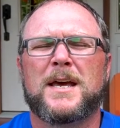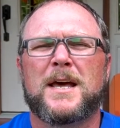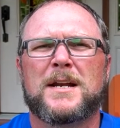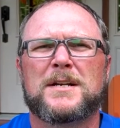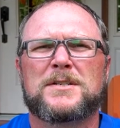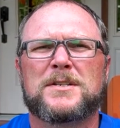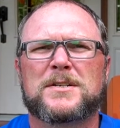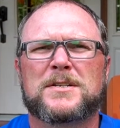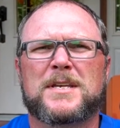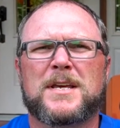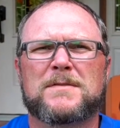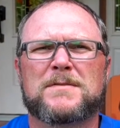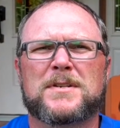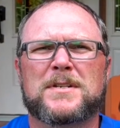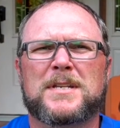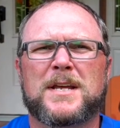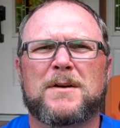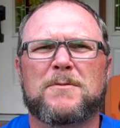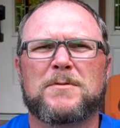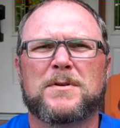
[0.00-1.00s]
and it just gives
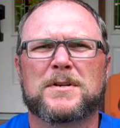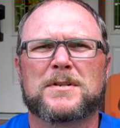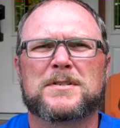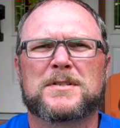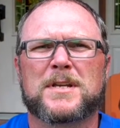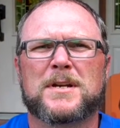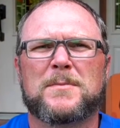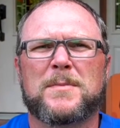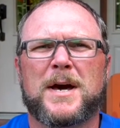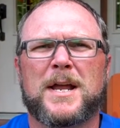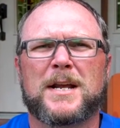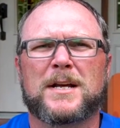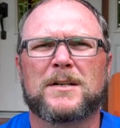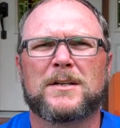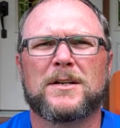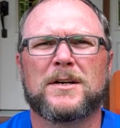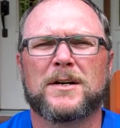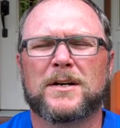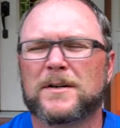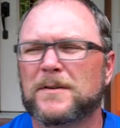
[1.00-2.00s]
it that real cinematic
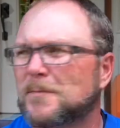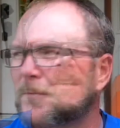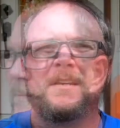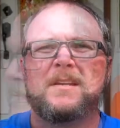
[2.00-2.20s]
look.